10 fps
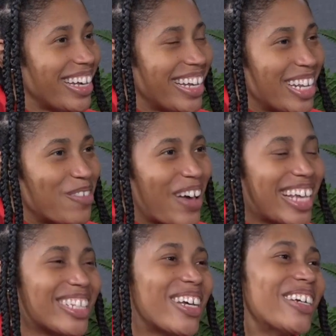And if I
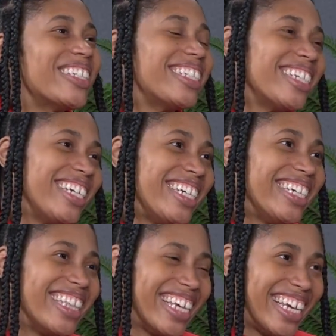start
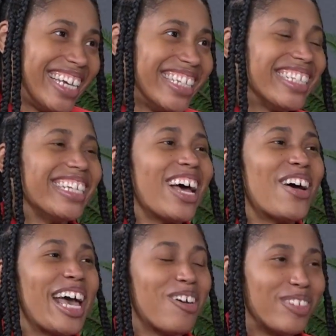seeing things, then I'll
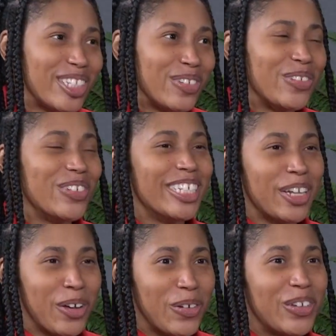have to, you
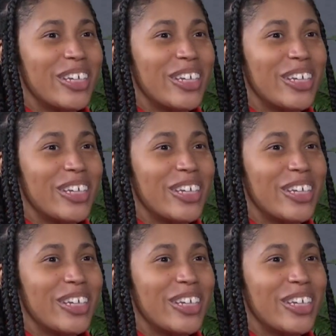know,